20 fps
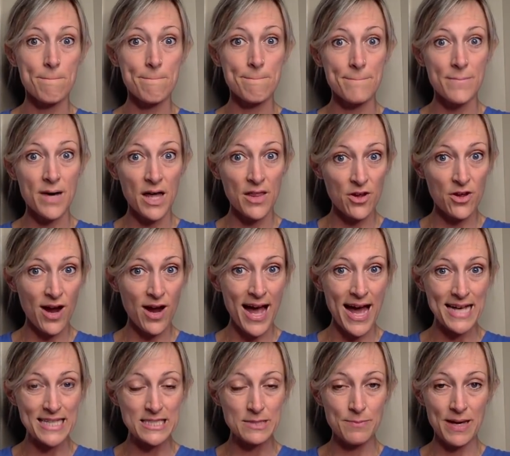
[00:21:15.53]
mother
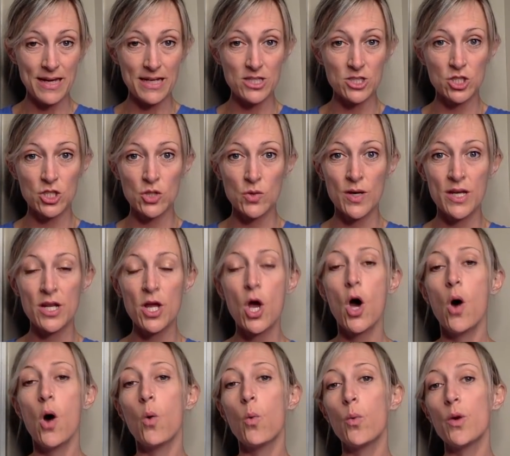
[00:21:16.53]
aspect to it,
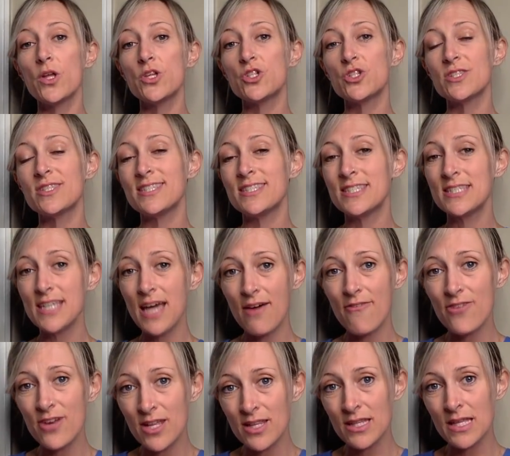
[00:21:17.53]
which
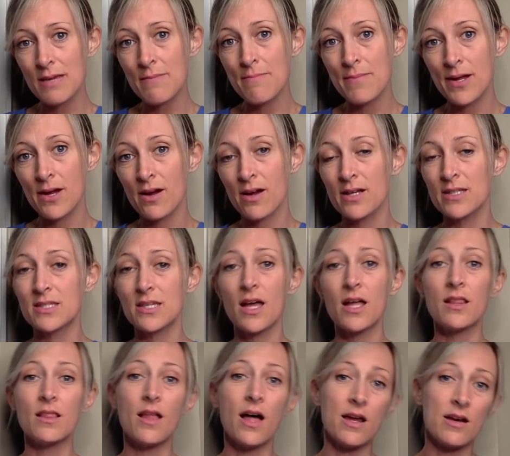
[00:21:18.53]
definitely mirrors a
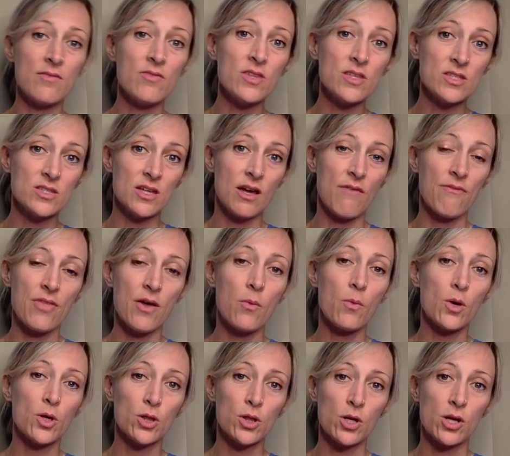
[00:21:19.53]
lot of the stuff that
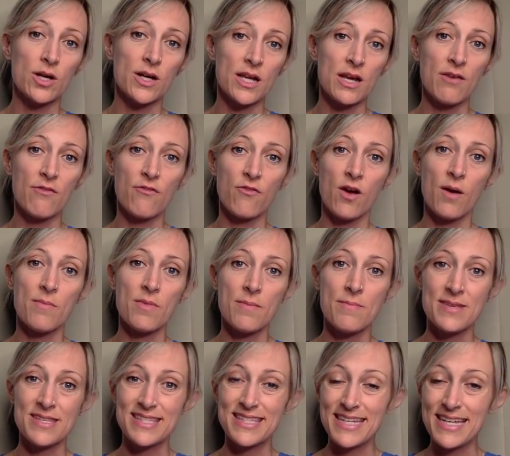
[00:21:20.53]
we're learning from the
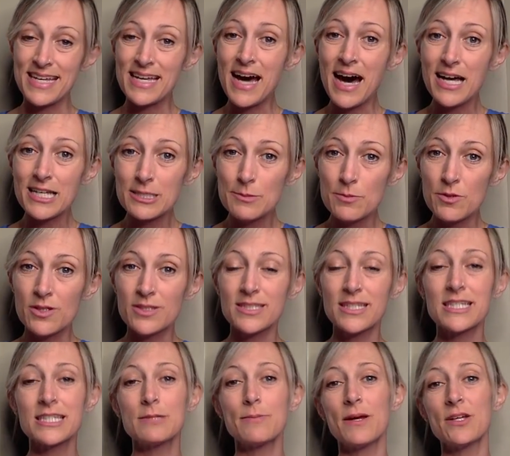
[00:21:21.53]
missing gospels,
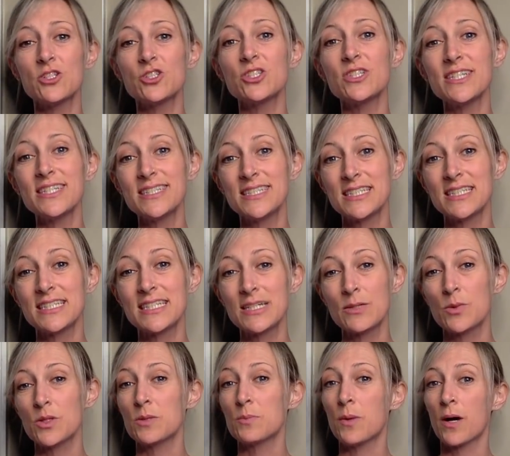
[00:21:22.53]
especially dealing
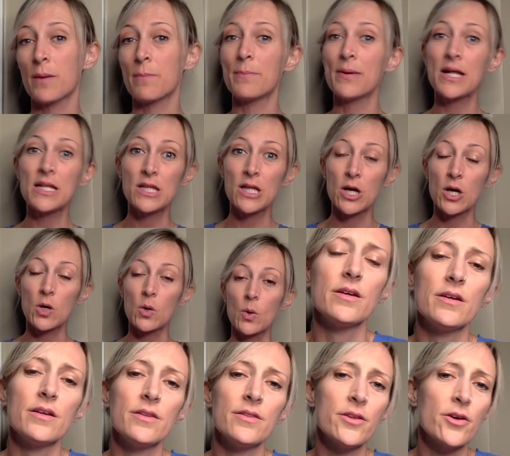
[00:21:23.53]
with Barbelo.
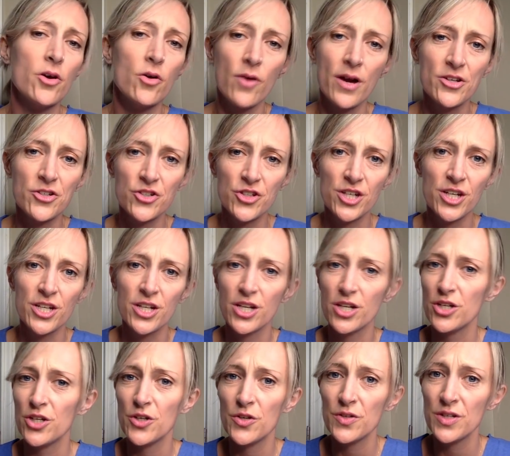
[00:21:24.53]
The Koreshian
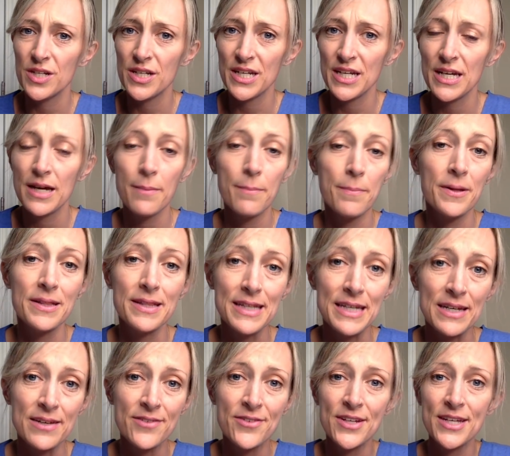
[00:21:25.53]
unity
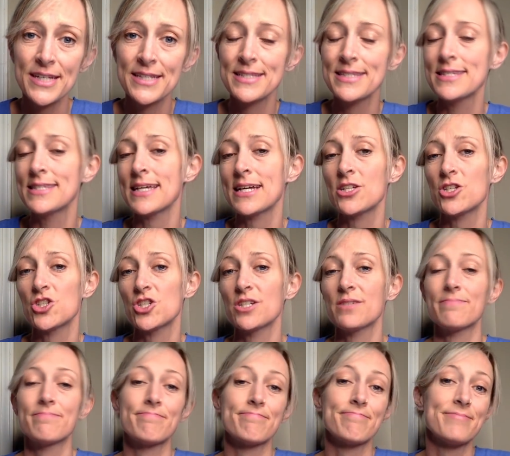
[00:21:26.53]
believed in such
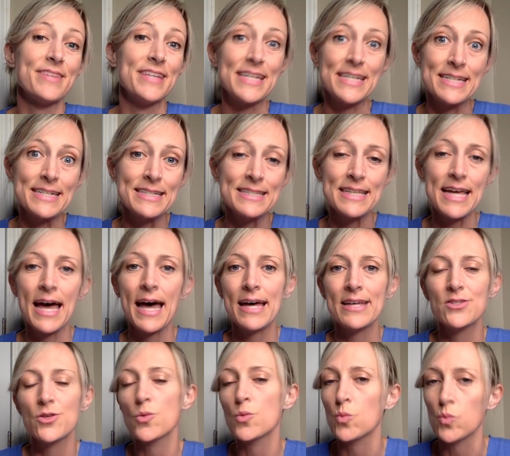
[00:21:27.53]
things
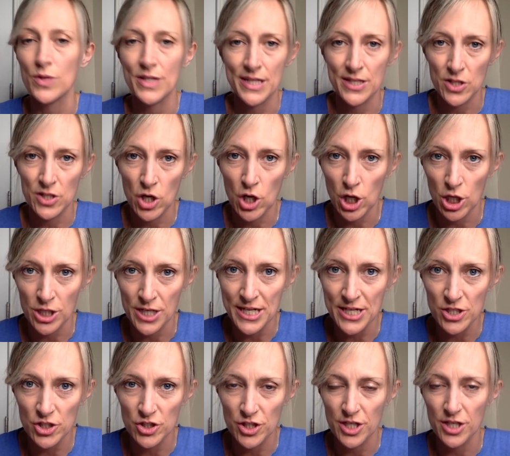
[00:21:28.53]
as
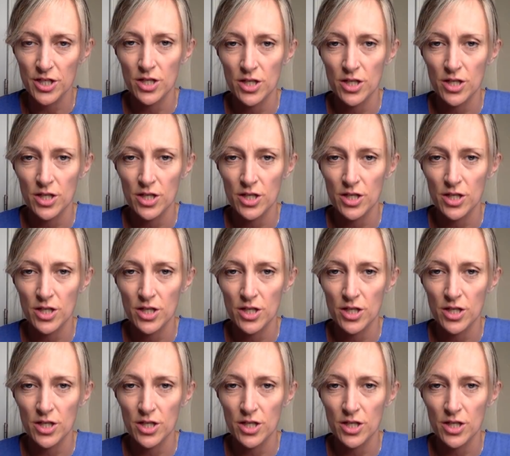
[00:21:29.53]
reincarnation,